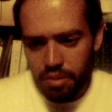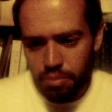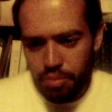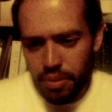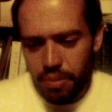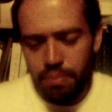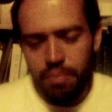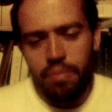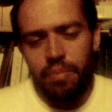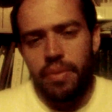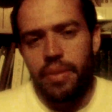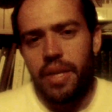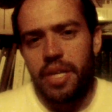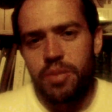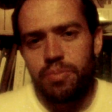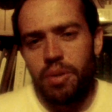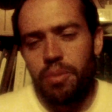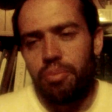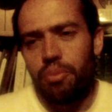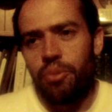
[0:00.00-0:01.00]
but
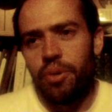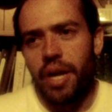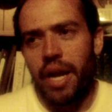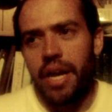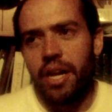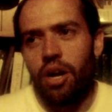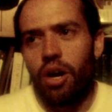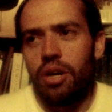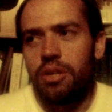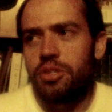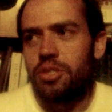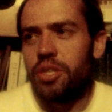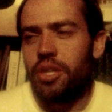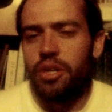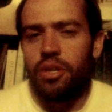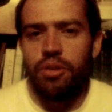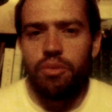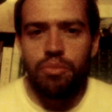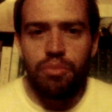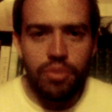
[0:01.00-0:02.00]
that's my point. And
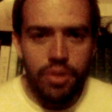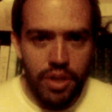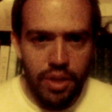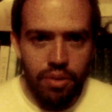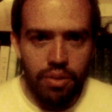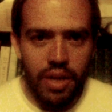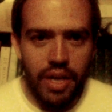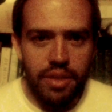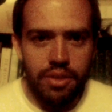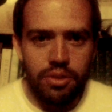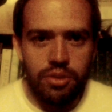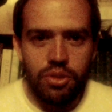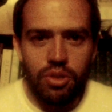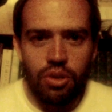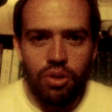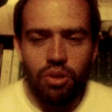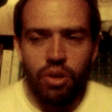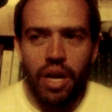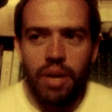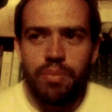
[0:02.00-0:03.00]
also, like this
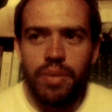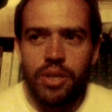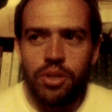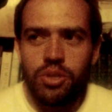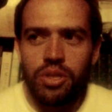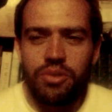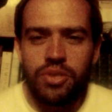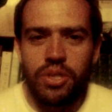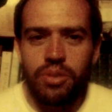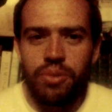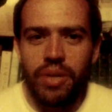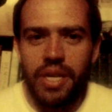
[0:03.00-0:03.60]
girl, I'm not sure if she